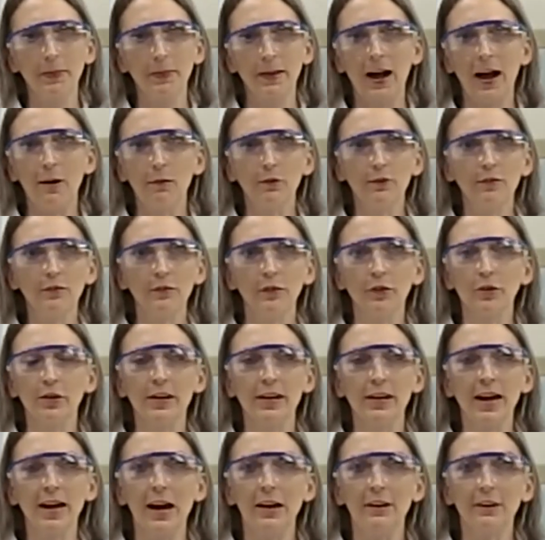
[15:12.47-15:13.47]
I was
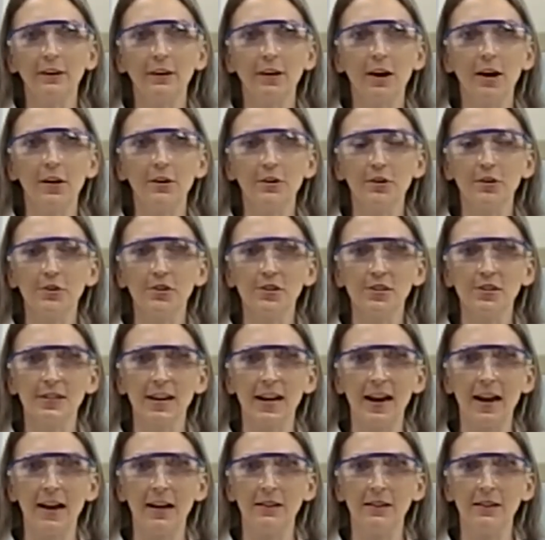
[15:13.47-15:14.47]
learning how to
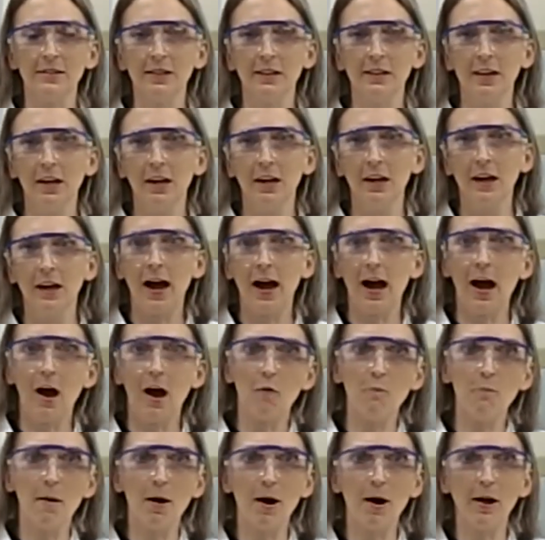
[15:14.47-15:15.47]
understand
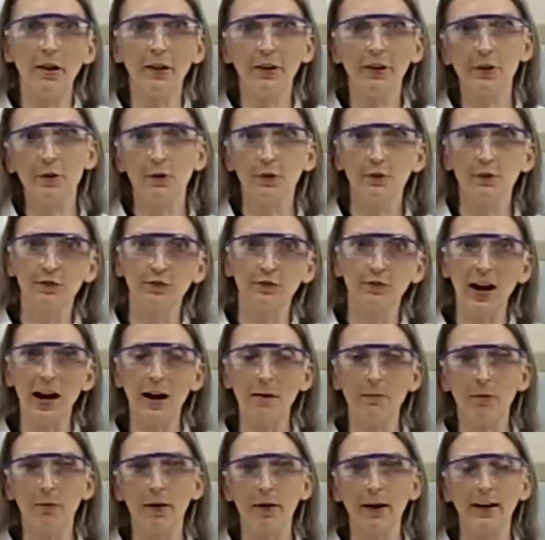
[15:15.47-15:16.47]
how molecules
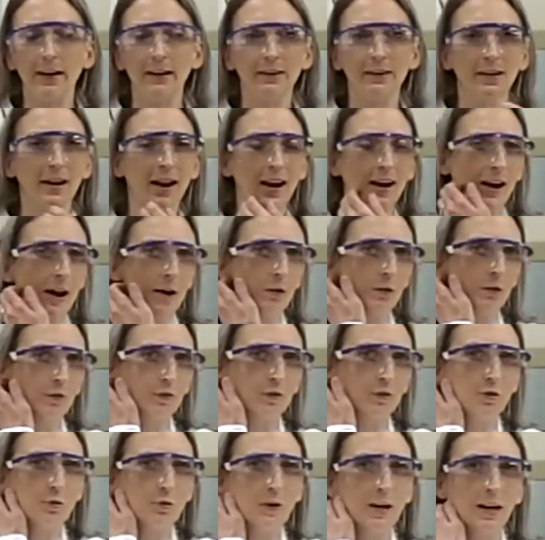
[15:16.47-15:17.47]
vibrate, and I was
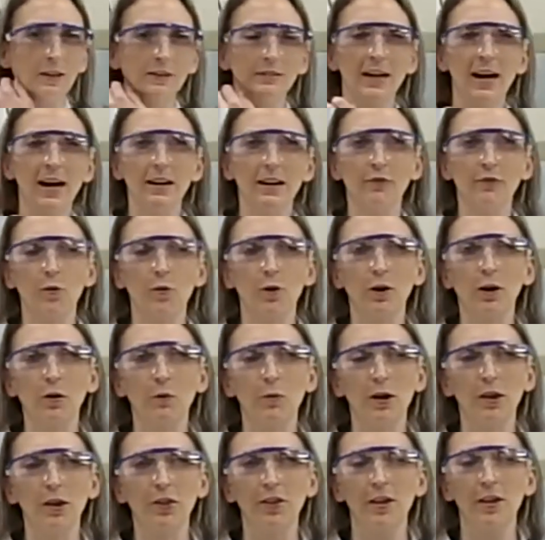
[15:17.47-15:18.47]
doing a lot of work
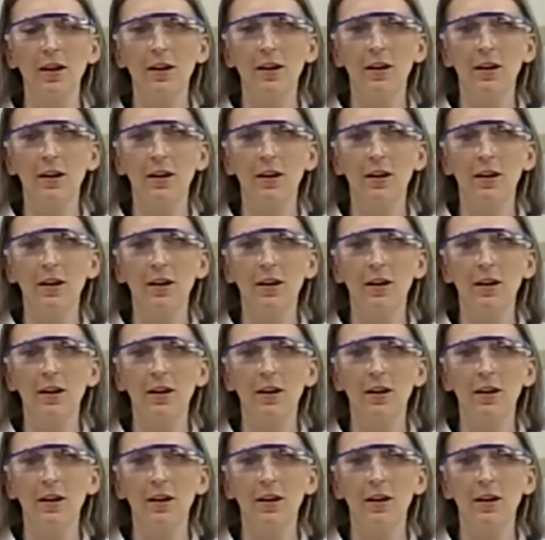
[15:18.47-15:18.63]
with